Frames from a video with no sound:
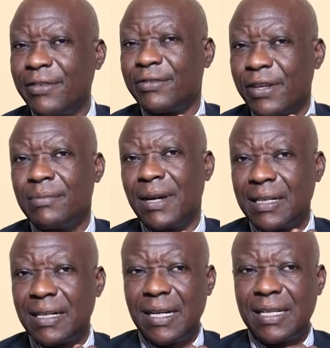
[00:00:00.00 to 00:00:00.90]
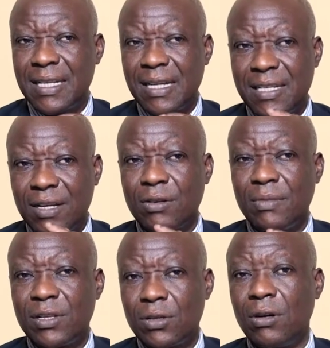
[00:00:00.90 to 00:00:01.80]
Friedman, ladies and
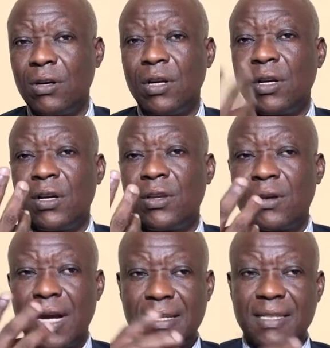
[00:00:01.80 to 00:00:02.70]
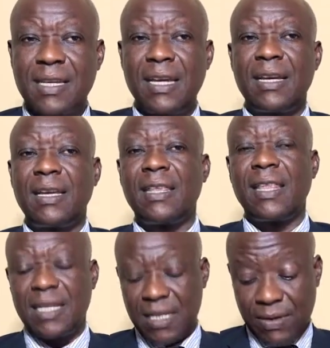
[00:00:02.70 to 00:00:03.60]
gentlemen. So you can see
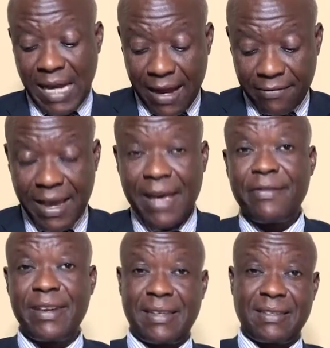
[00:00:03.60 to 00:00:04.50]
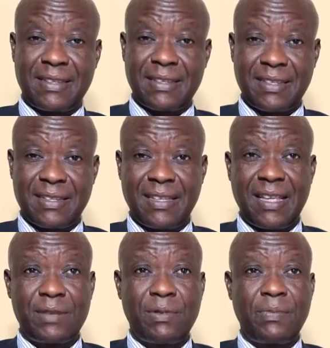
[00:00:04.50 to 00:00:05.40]
that we have evidence
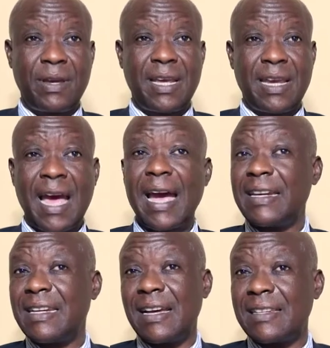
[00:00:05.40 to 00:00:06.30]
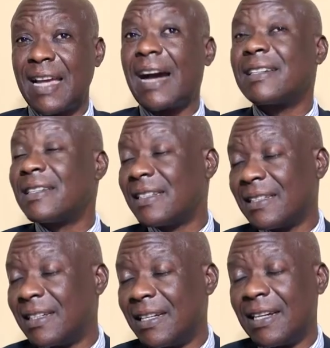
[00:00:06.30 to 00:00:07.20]
that Popperian ideas actually
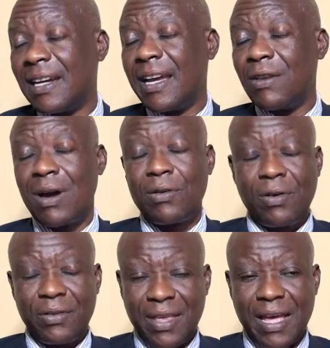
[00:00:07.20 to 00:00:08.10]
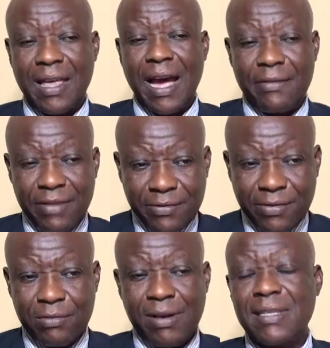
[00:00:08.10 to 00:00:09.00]
in one way or the other have
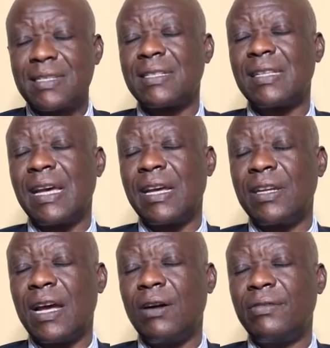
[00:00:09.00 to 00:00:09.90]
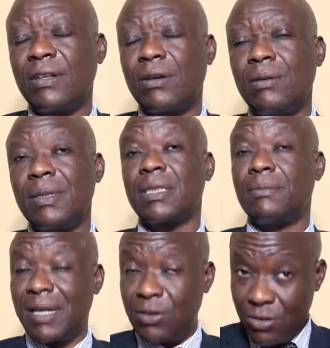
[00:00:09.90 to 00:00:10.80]
influenced the area of economics,
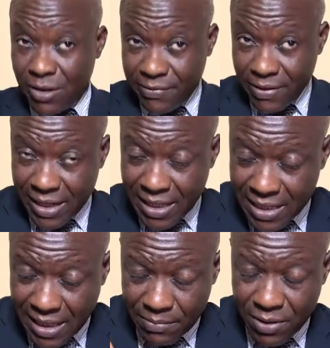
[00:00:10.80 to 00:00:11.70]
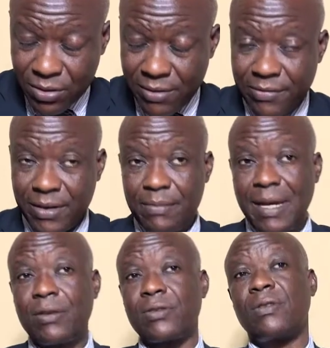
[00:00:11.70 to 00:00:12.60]
but do not forget that Milton
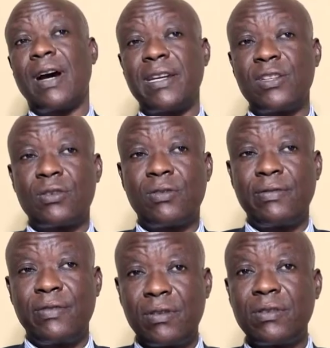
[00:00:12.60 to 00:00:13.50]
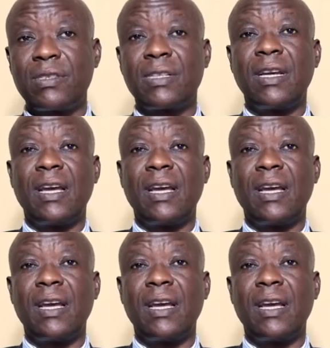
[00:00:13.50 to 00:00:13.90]
Friedman also had his own views,